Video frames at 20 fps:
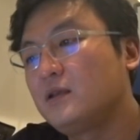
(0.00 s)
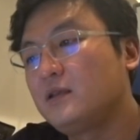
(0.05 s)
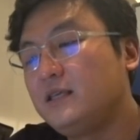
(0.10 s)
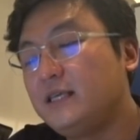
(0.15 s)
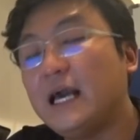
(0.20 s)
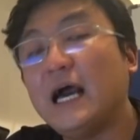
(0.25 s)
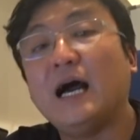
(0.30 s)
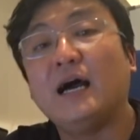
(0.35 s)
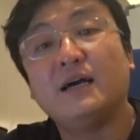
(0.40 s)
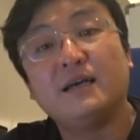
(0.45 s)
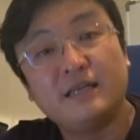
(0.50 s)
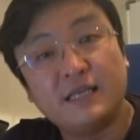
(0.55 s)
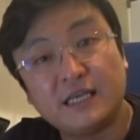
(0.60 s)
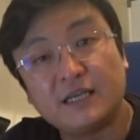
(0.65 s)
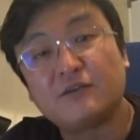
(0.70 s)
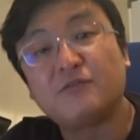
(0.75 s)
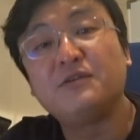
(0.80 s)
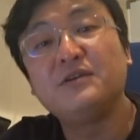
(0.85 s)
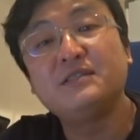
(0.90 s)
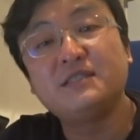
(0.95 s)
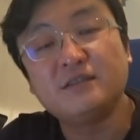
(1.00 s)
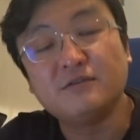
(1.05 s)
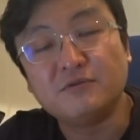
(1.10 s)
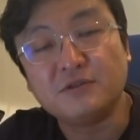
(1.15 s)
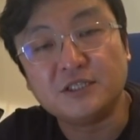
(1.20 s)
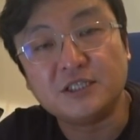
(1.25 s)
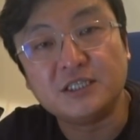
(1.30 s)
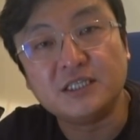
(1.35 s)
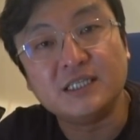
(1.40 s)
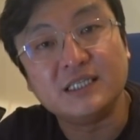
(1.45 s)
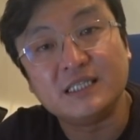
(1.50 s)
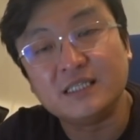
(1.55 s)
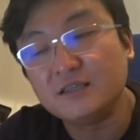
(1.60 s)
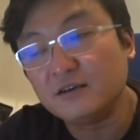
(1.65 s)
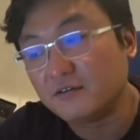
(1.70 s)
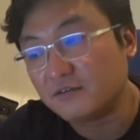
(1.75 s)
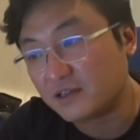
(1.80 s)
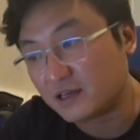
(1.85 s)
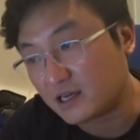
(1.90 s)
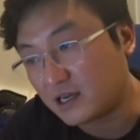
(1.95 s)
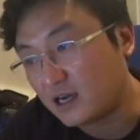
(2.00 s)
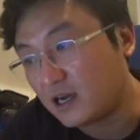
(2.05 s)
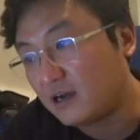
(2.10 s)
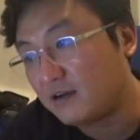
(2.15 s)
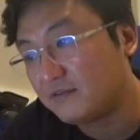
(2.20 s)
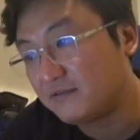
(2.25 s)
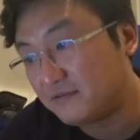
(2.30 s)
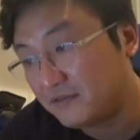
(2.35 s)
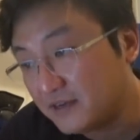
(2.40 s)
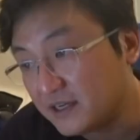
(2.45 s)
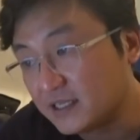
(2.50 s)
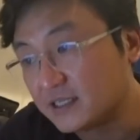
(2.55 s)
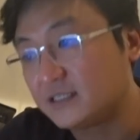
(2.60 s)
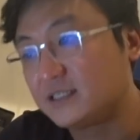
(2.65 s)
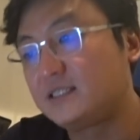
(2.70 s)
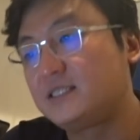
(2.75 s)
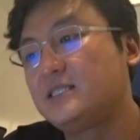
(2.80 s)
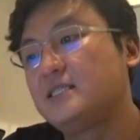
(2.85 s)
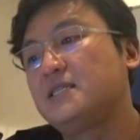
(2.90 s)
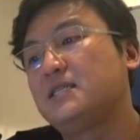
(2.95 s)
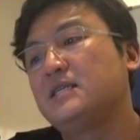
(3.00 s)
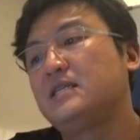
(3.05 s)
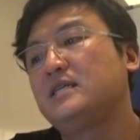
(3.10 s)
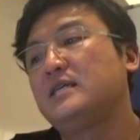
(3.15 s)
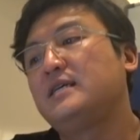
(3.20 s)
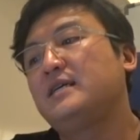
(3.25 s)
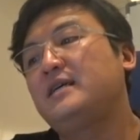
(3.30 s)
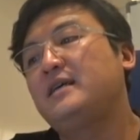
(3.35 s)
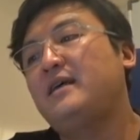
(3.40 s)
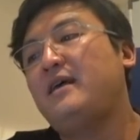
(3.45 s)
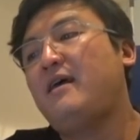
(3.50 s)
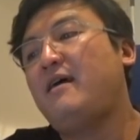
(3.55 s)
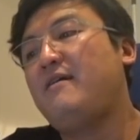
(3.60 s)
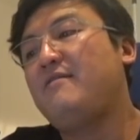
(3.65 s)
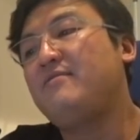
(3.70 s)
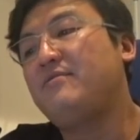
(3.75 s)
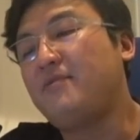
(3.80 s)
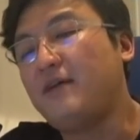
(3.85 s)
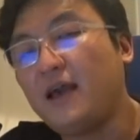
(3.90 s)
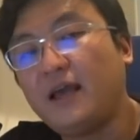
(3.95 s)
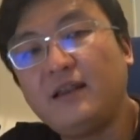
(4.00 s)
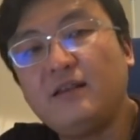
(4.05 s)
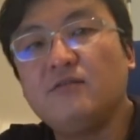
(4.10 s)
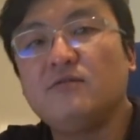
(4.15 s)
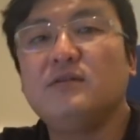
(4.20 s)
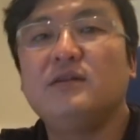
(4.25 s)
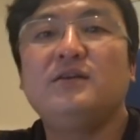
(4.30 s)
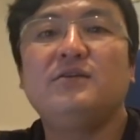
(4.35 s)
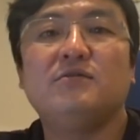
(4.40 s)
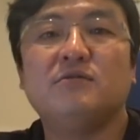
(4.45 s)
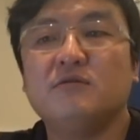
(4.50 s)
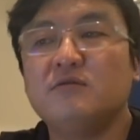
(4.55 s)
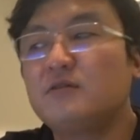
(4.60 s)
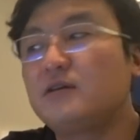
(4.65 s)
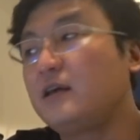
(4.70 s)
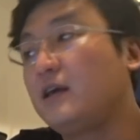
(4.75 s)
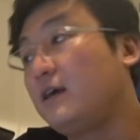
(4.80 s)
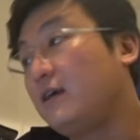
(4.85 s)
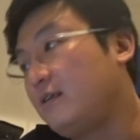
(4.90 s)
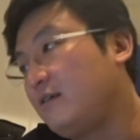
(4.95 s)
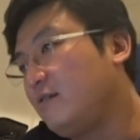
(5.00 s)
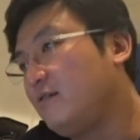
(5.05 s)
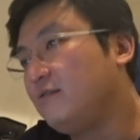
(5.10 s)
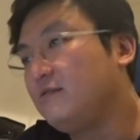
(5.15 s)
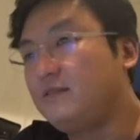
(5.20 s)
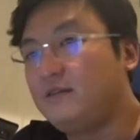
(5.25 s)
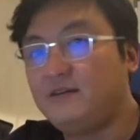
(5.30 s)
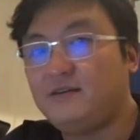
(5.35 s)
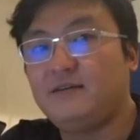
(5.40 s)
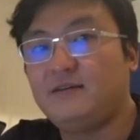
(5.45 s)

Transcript: Yeah, increase the rigidity of the car first. Then only you look at all the